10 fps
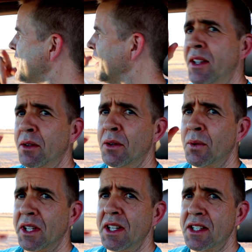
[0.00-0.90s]
You
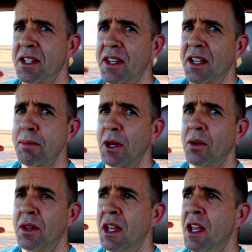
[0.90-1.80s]
really need to think
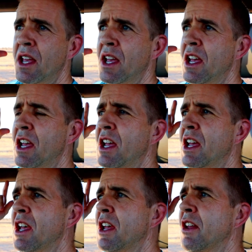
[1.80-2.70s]
about
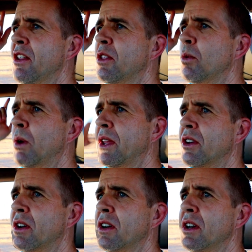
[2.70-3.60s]
the
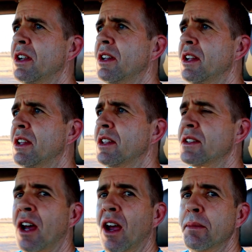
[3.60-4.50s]
weather, the
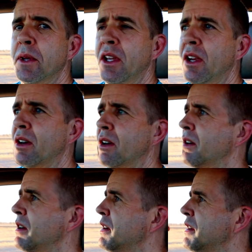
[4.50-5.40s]
time of
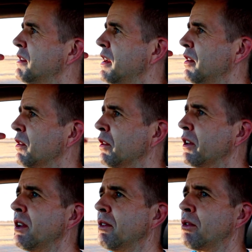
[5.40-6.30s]
year that you're
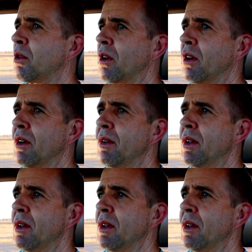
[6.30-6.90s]
looking for.